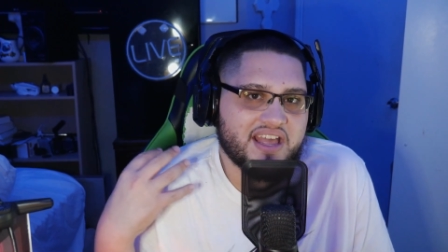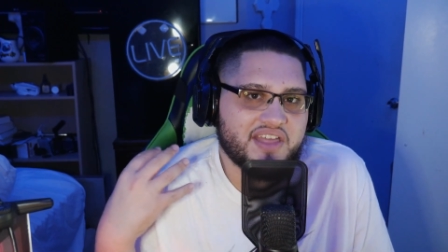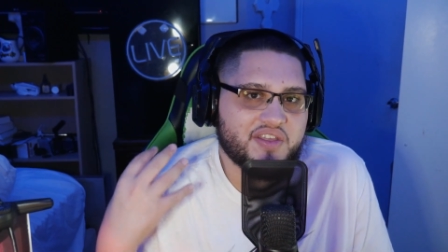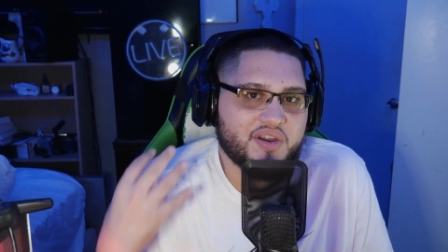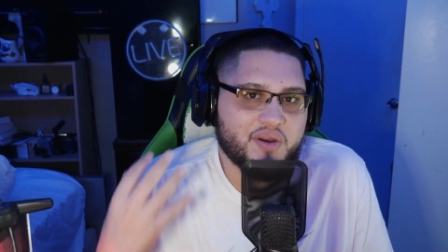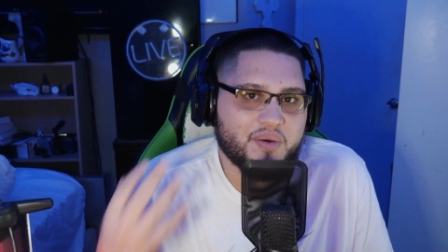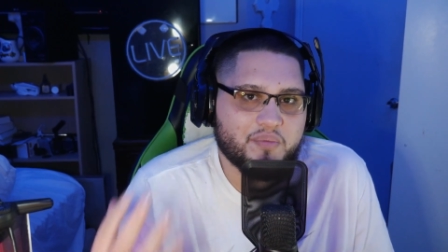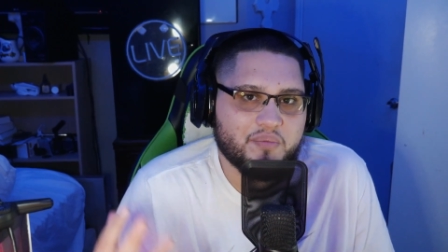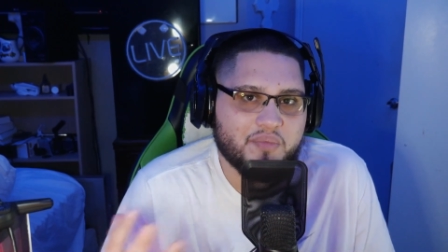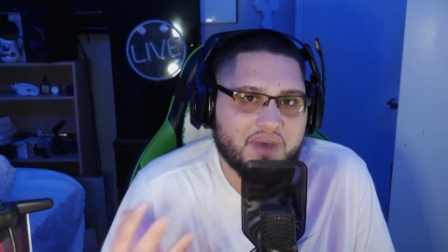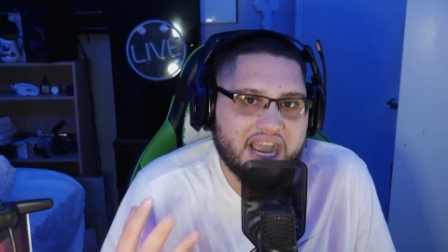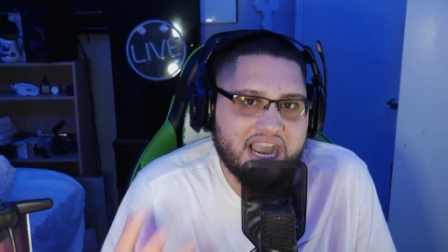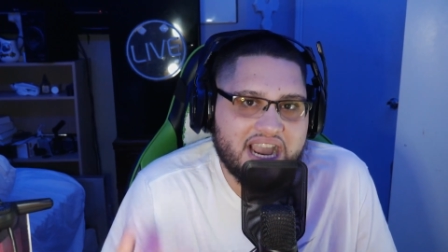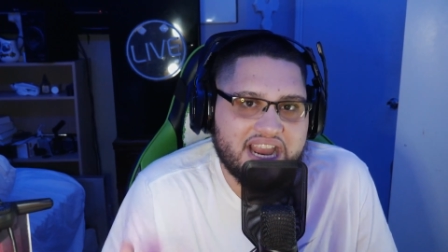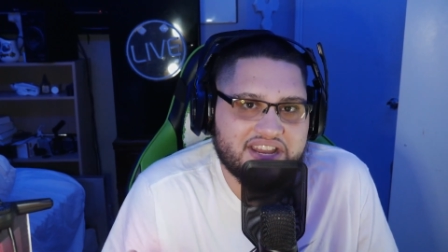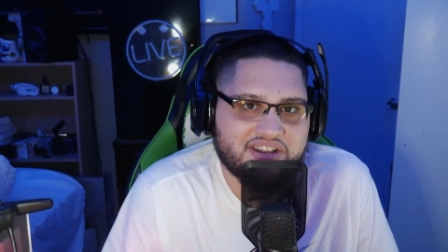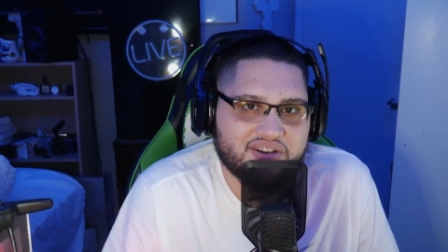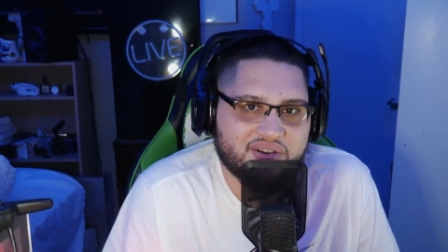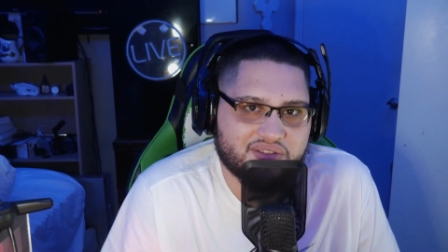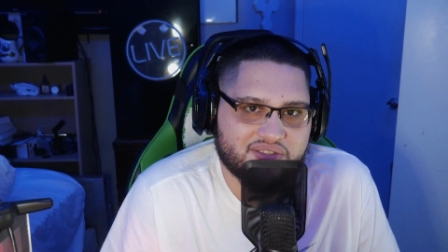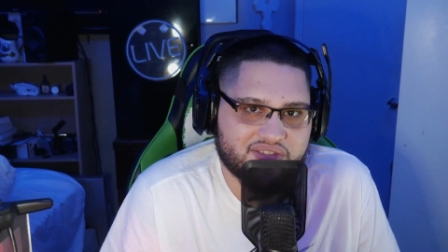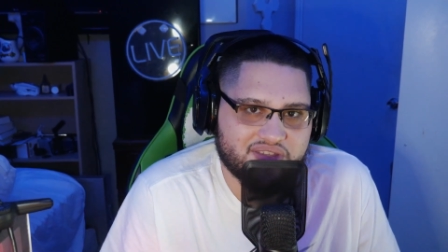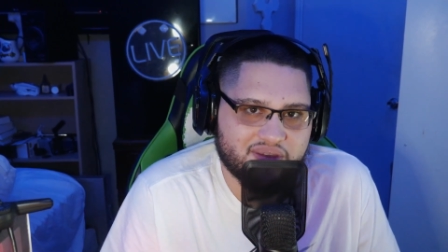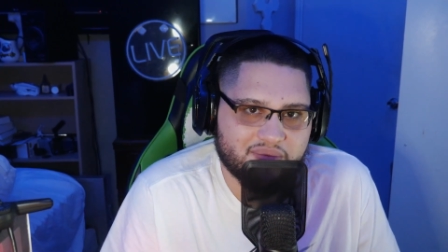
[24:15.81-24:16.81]
their mind
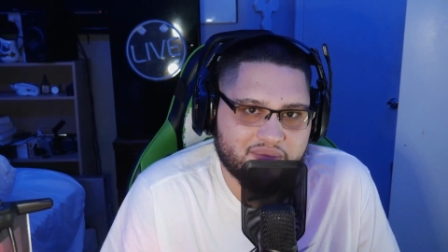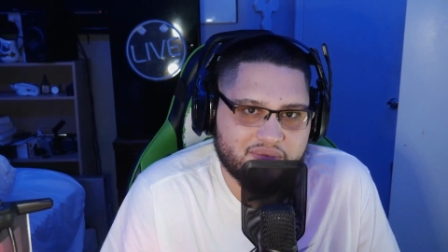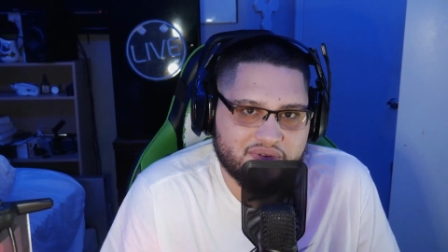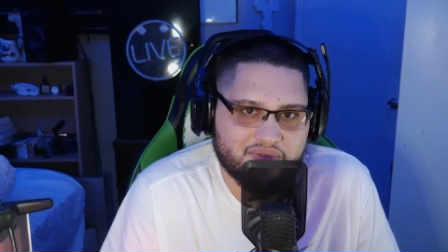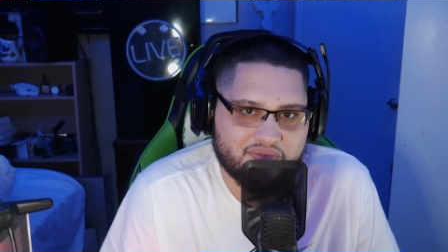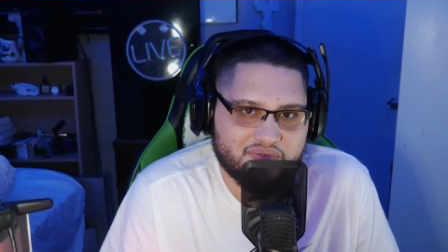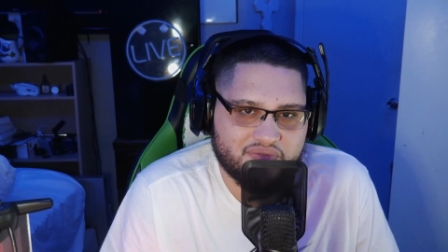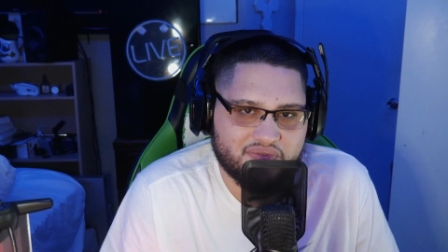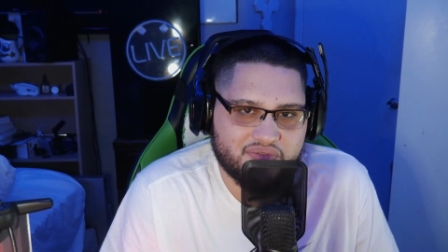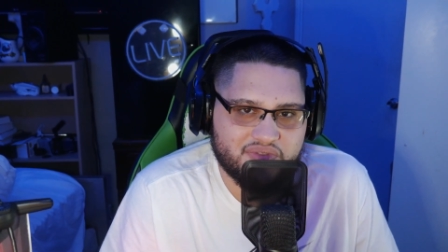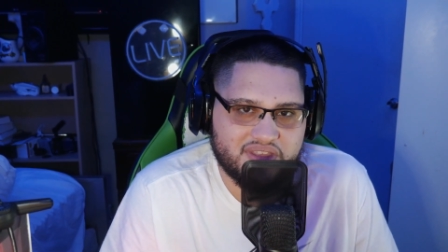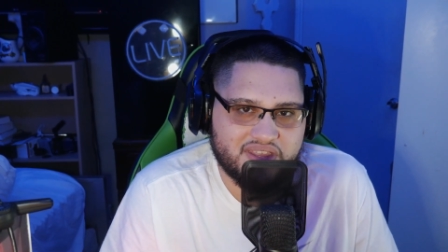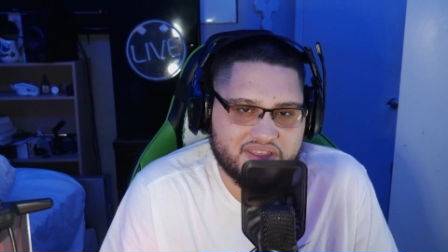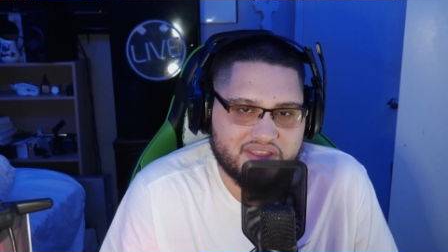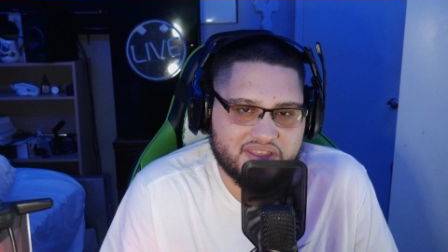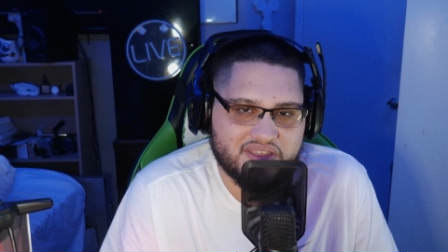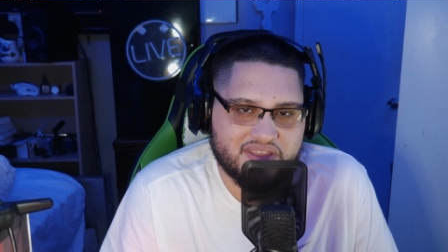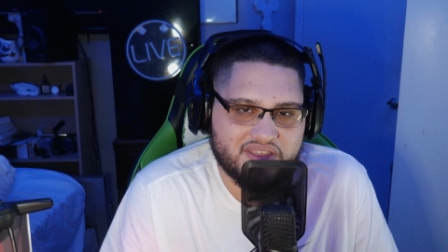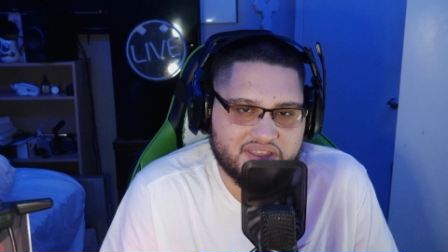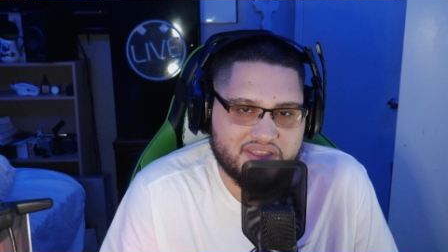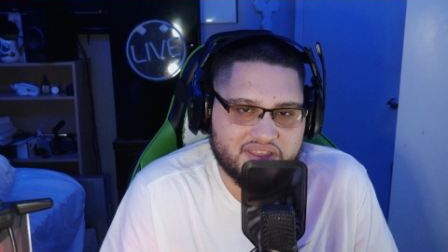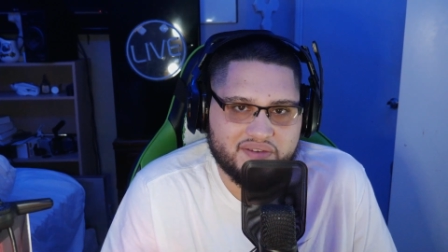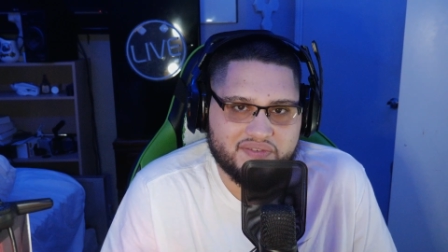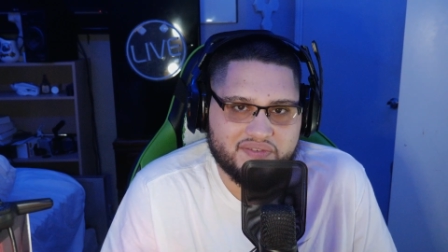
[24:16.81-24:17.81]
on some of this
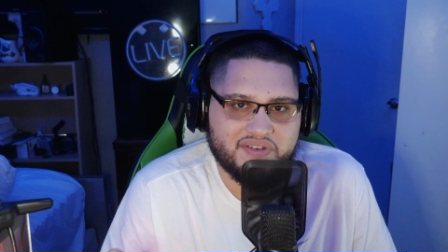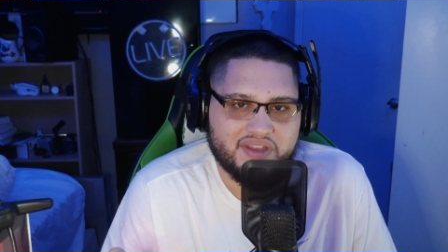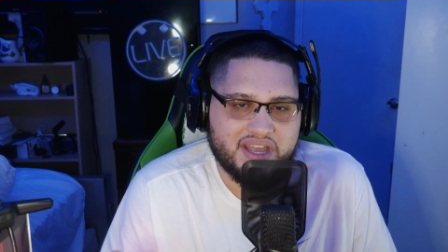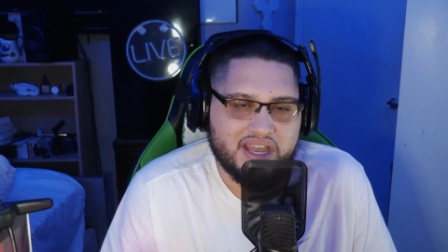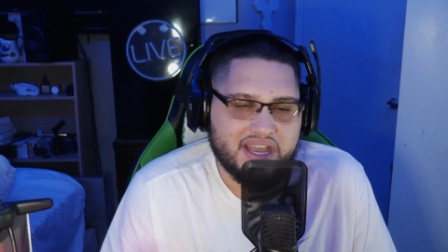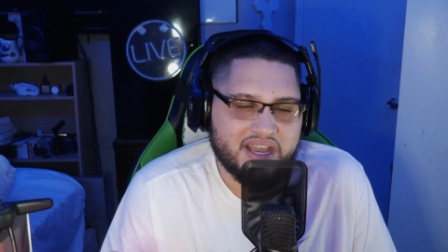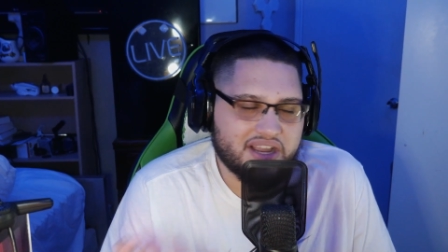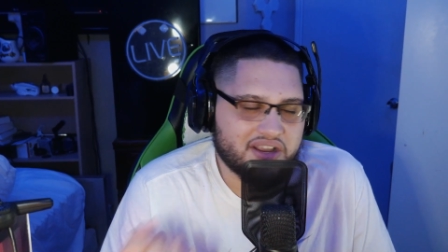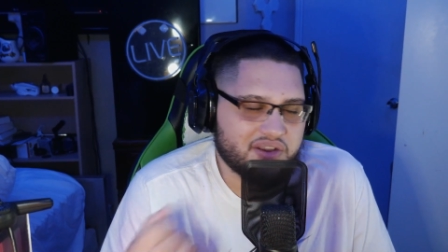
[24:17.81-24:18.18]
stuff.